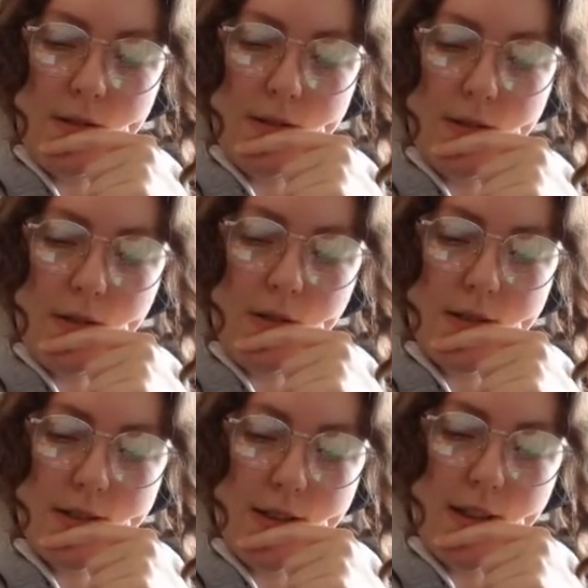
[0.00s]
As long
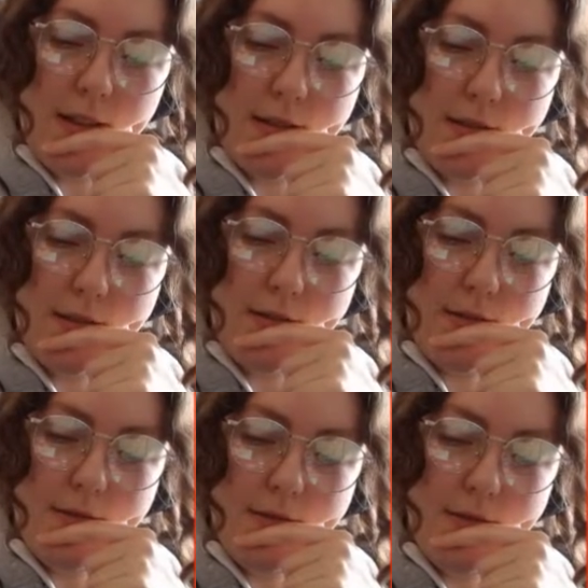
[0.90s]
as I
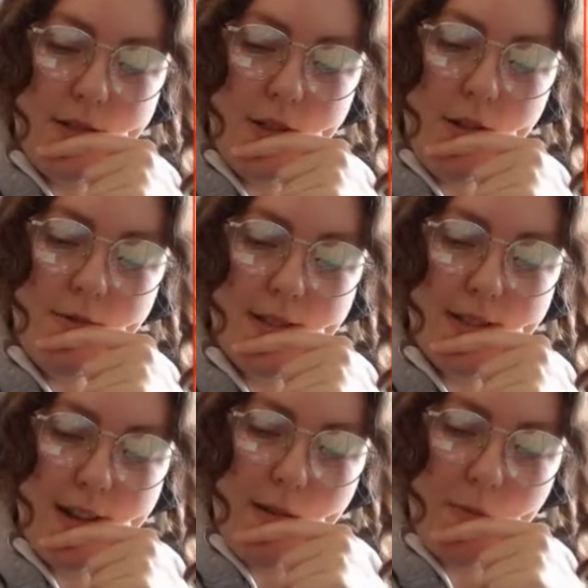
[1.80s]
don't
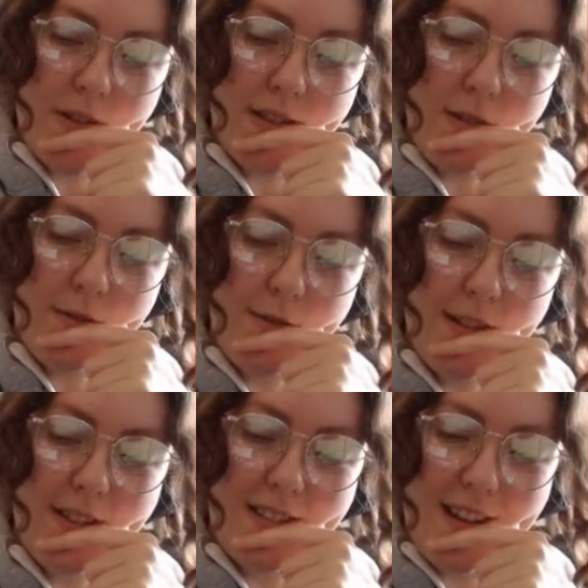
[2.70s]
stab myself in
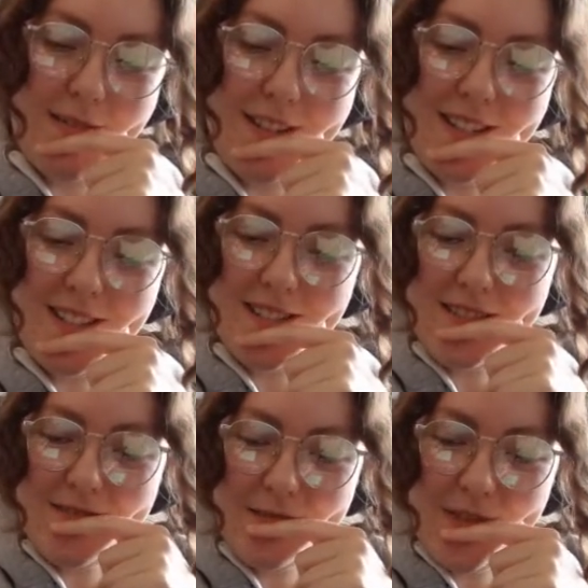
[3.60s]
this animation,
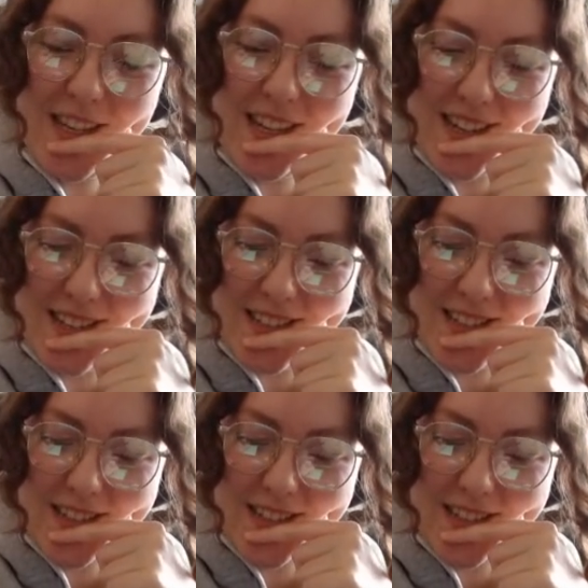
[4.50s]
we'll be good.